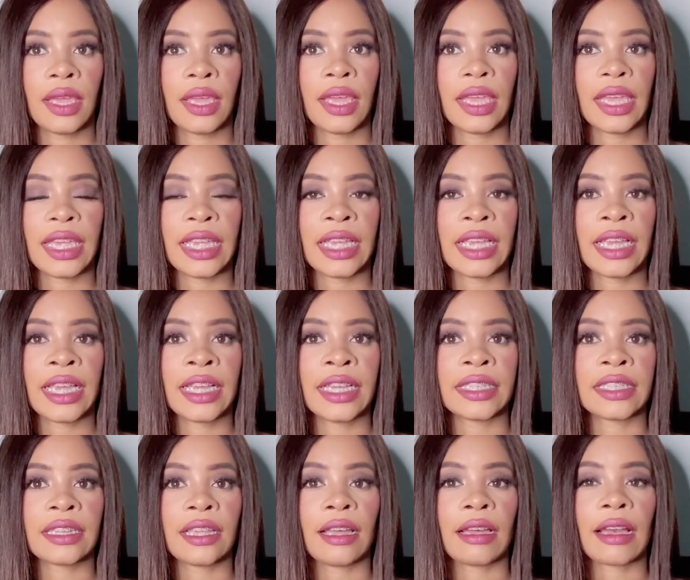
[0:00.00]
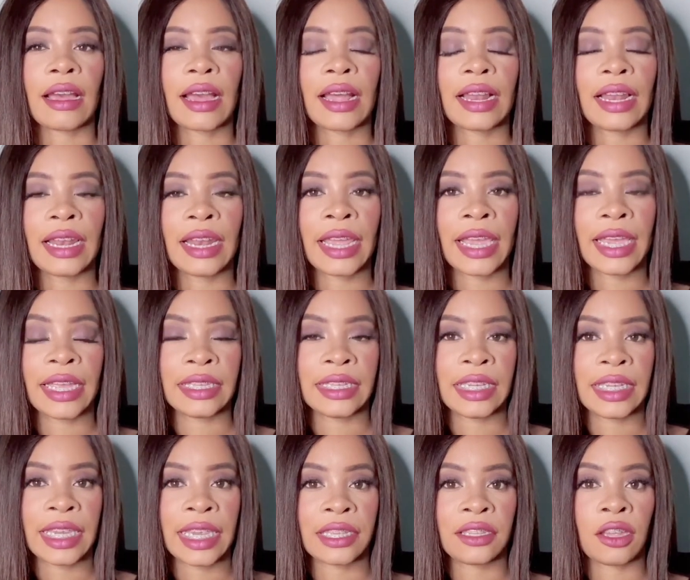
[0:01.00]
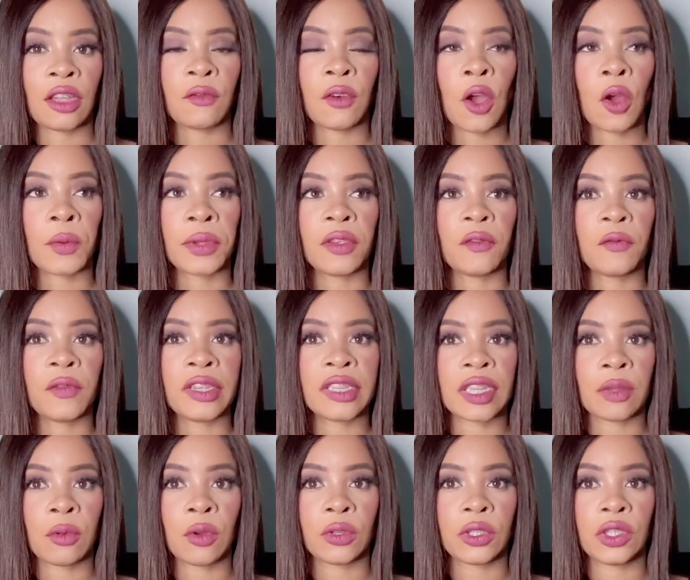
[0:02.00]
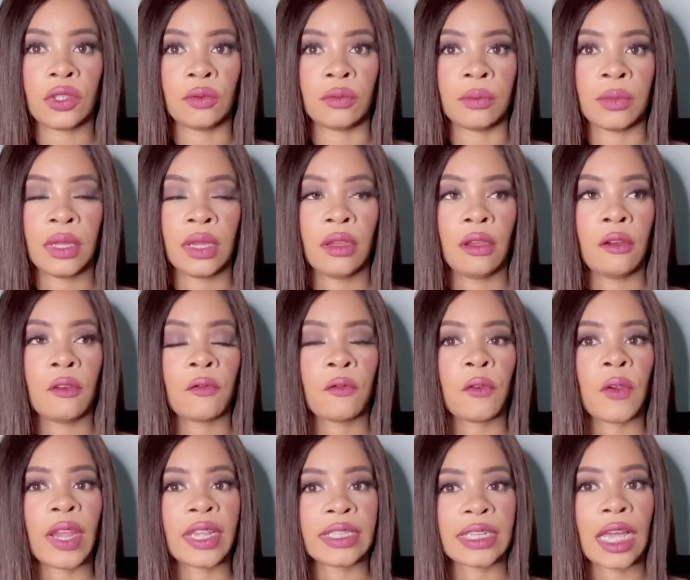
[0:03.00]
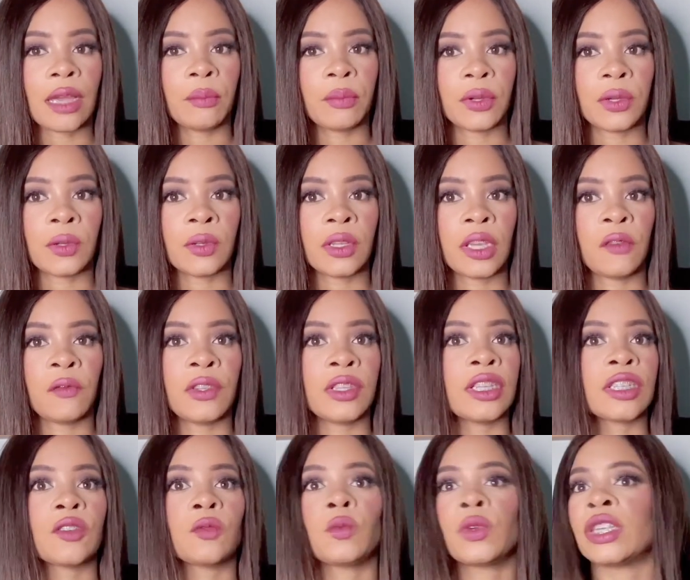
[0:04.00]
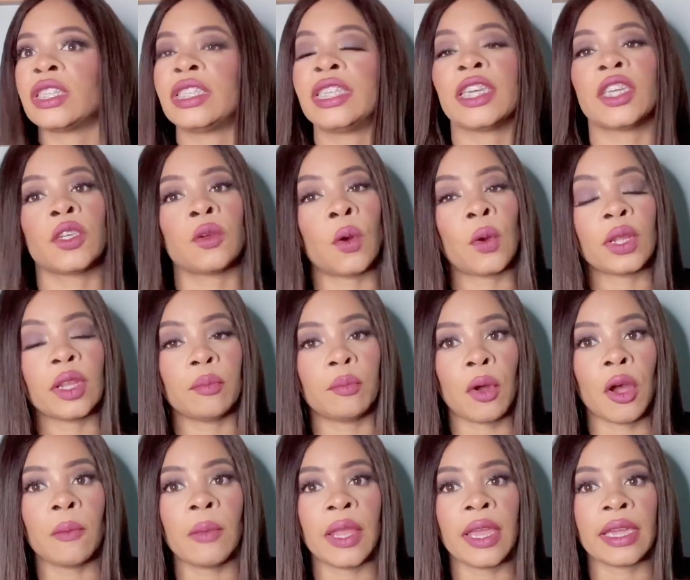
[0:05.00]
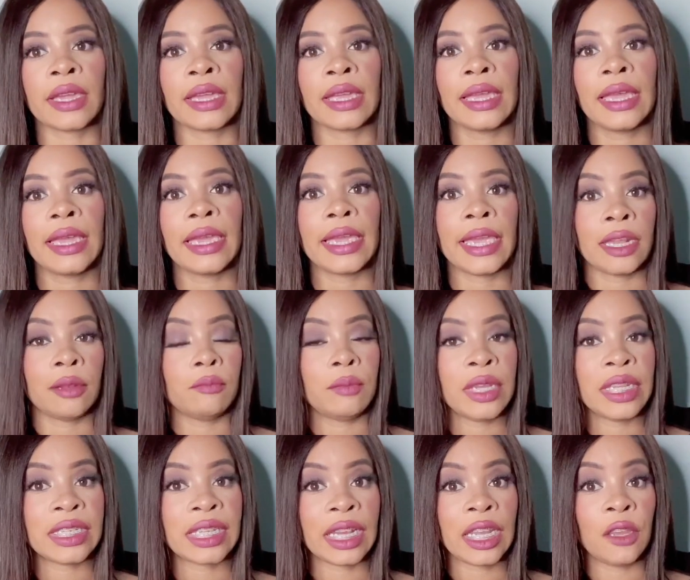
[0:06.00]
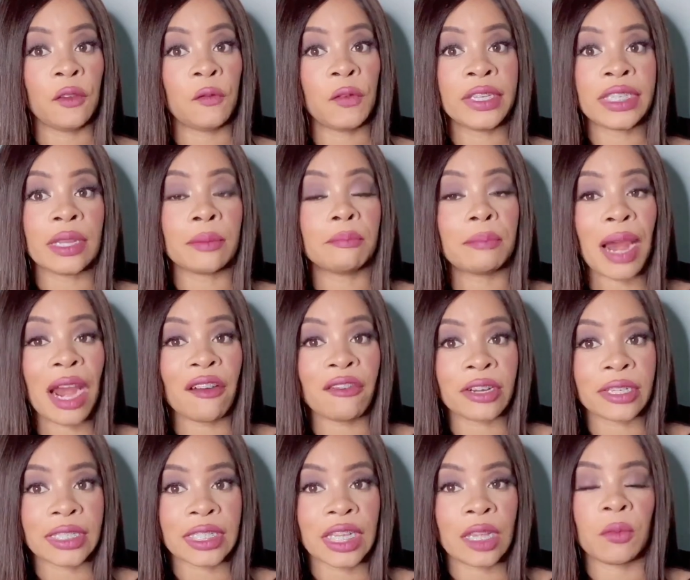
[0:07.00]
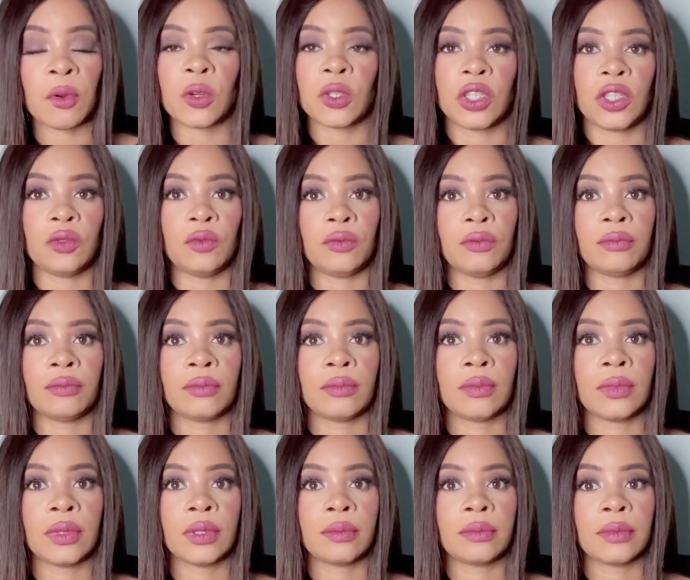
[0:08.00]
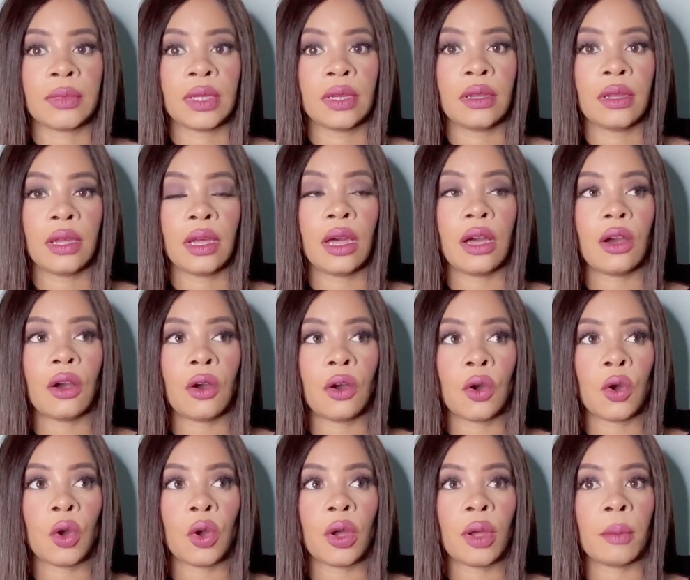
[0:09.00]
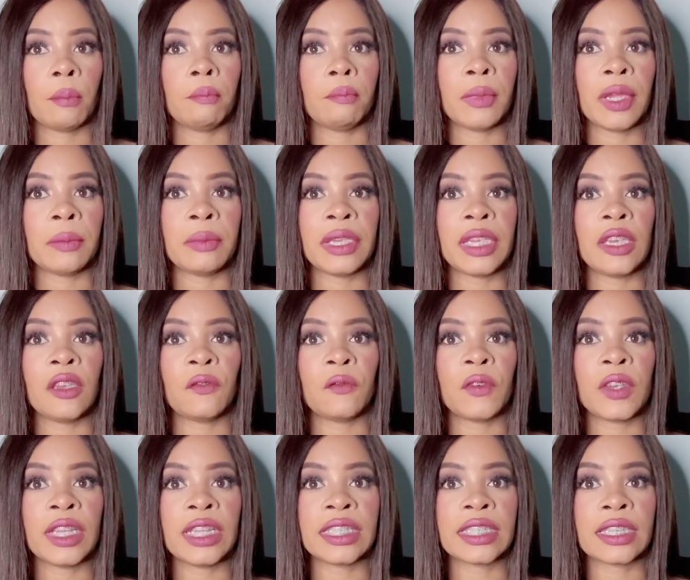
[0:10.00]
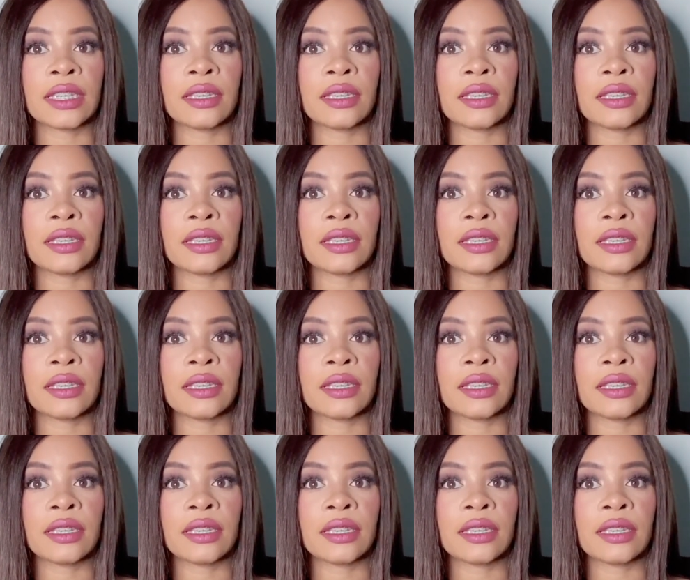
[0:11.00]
is a clear indicator of how he feels about you. For example, if he doesn't want to take you out in public, it means he feels embarrassed about you. Or maybe he feels